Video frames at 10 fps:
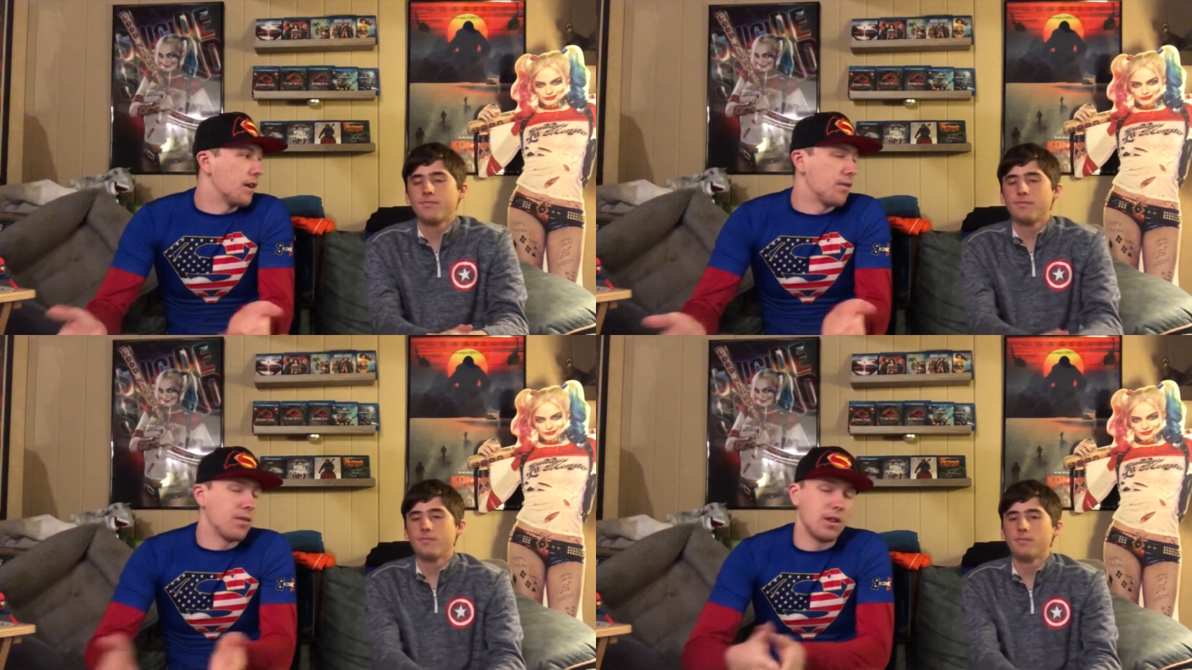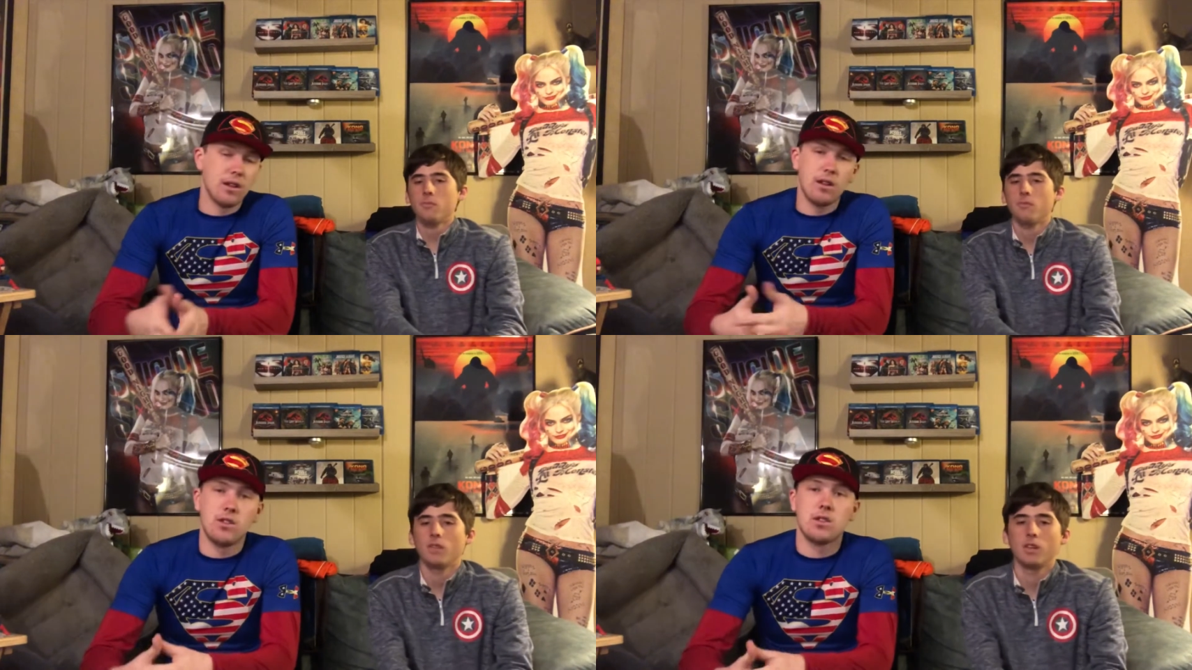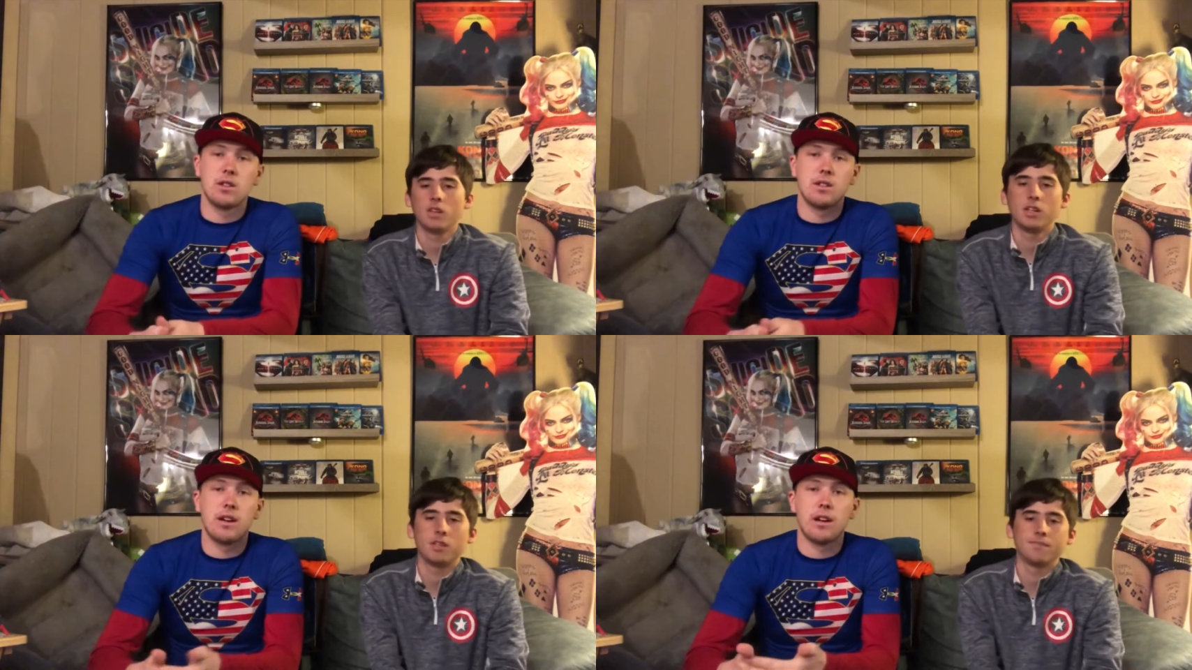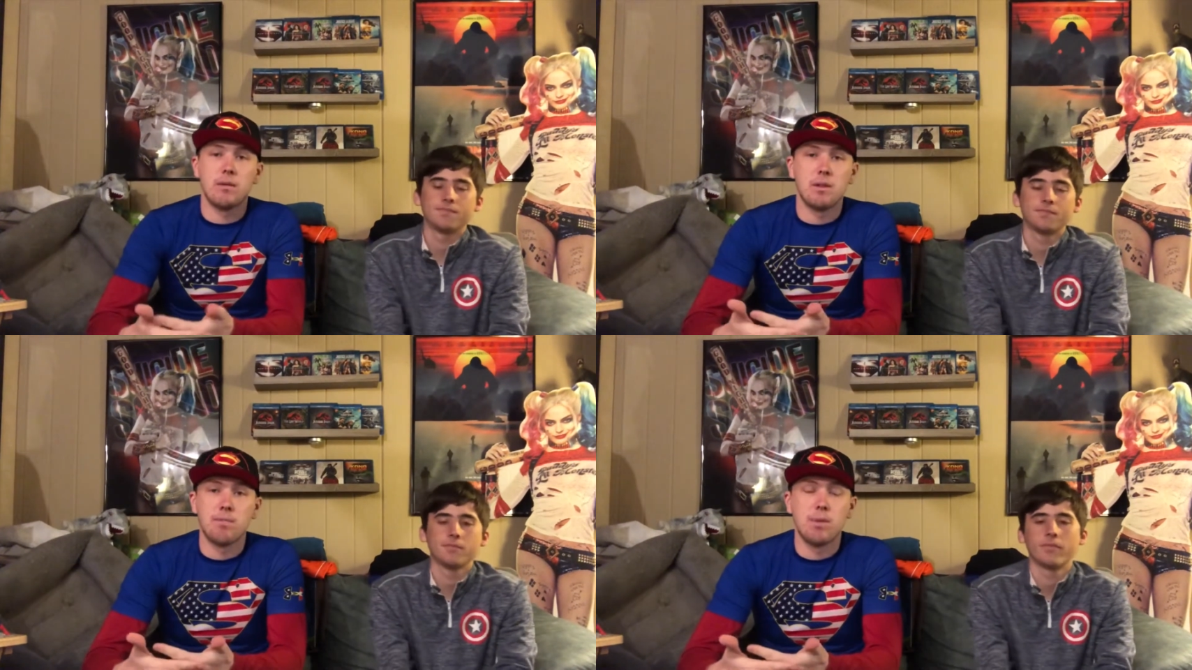Speaker 1: Definitely, just yeah. it's not
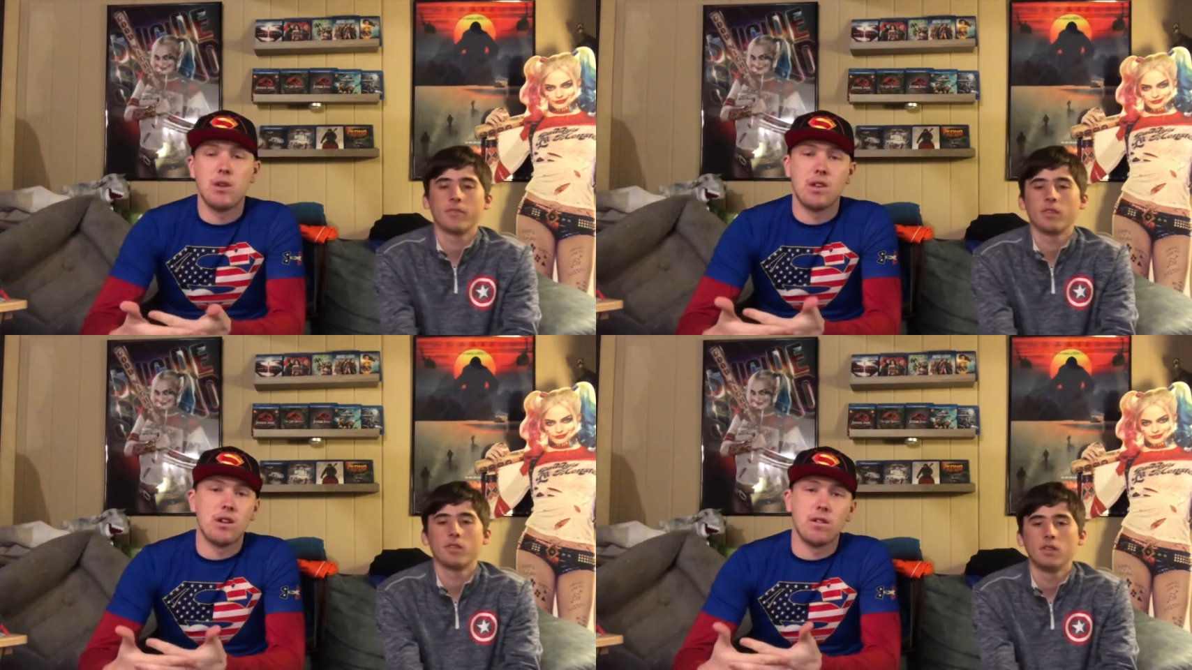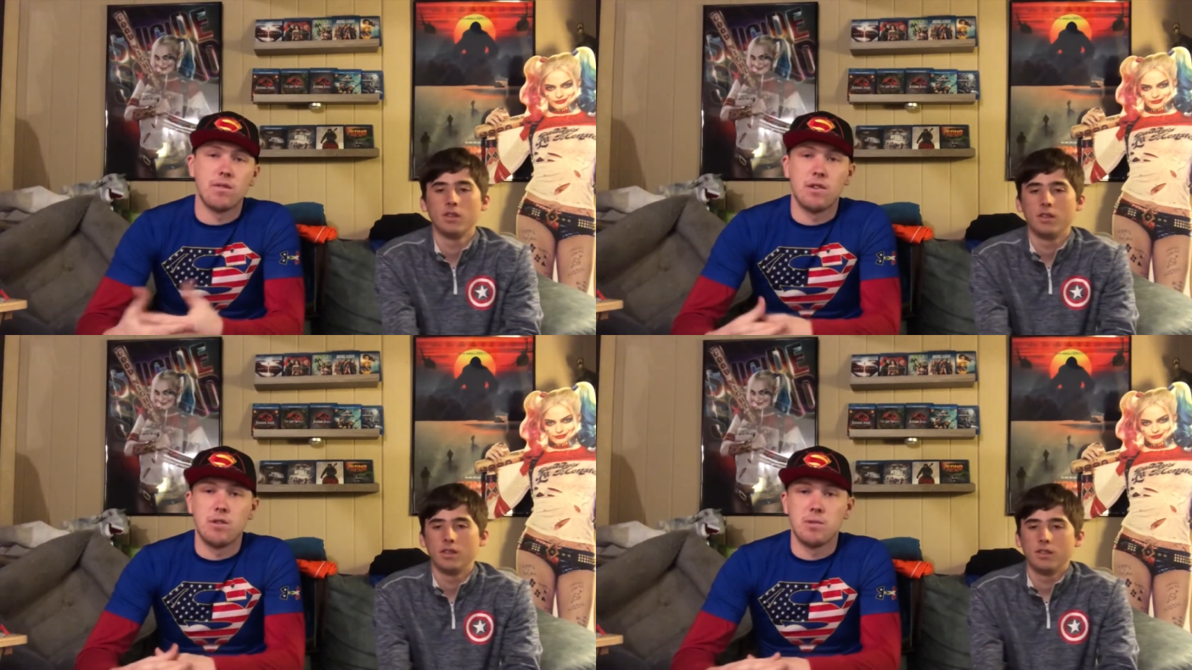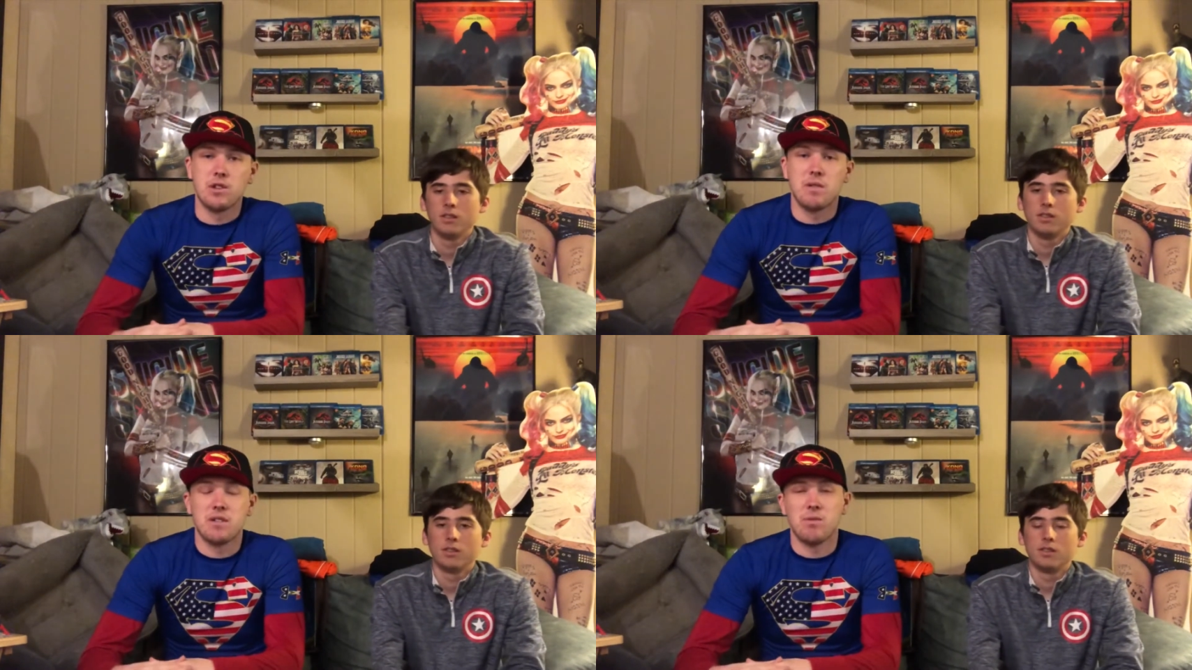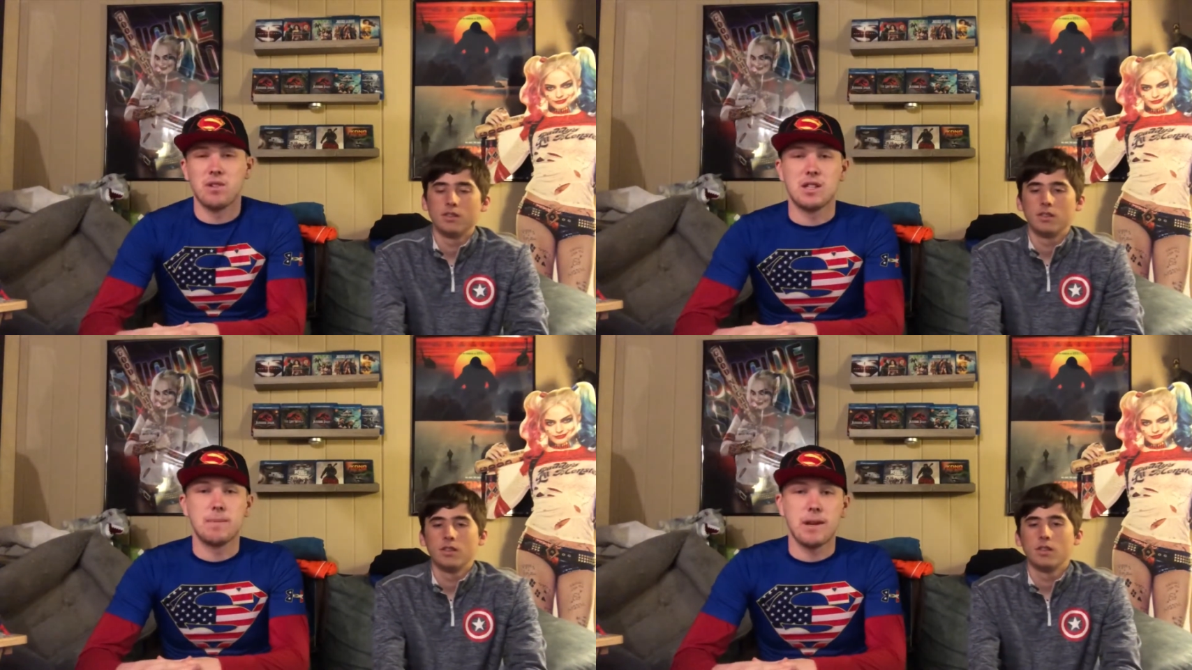gonna be a billion dollar film, which I wasn't
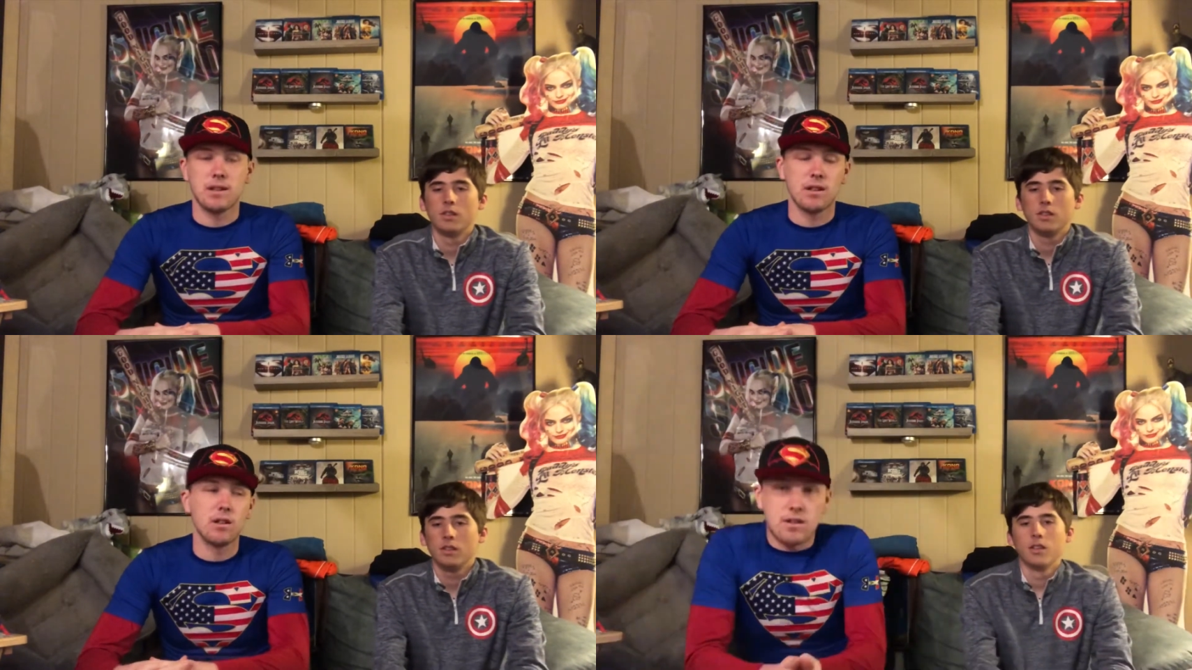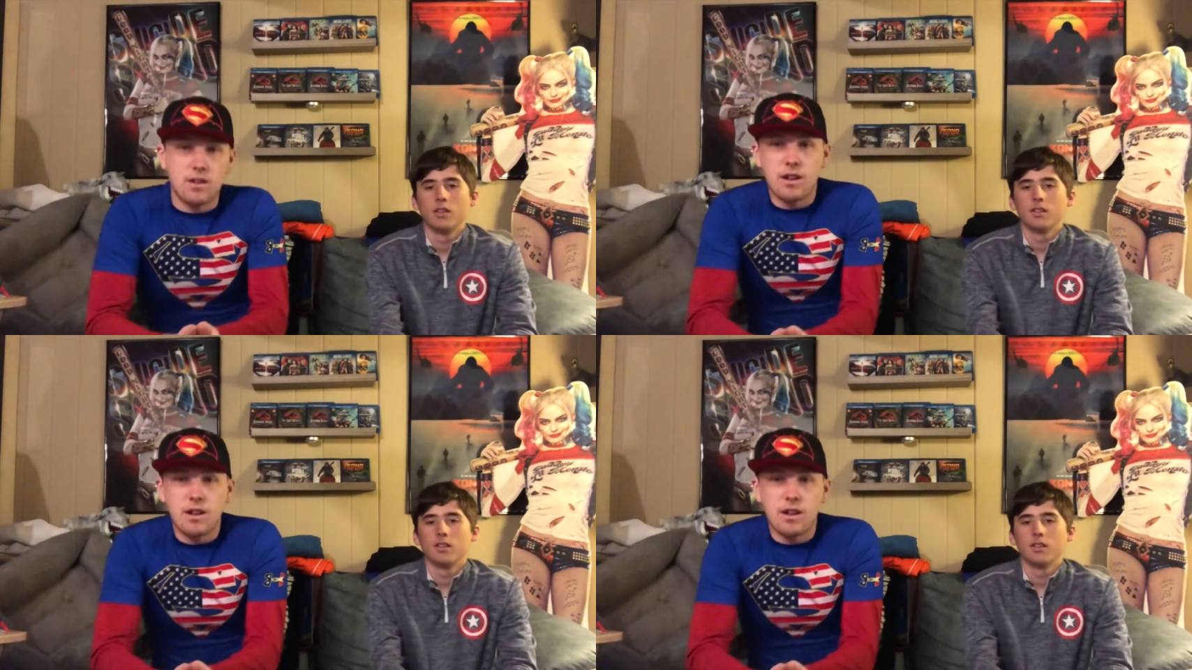really expecting.